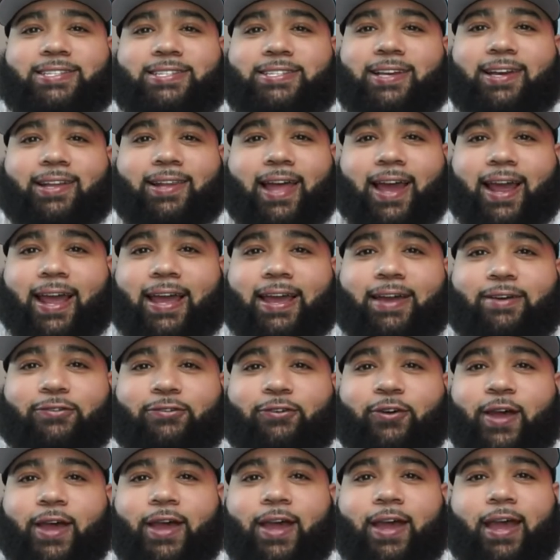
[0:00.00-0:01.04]
saying, like, if
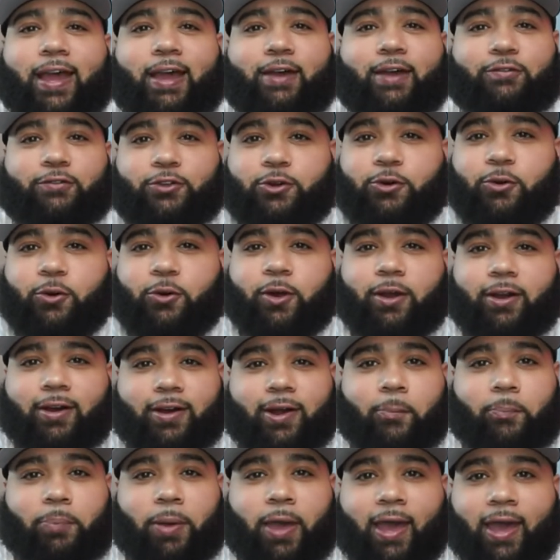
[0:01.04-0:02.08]
you were gonna
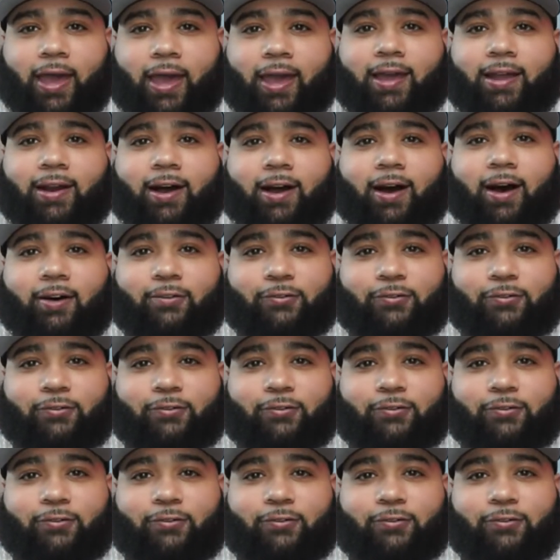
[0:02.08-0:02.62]
paint a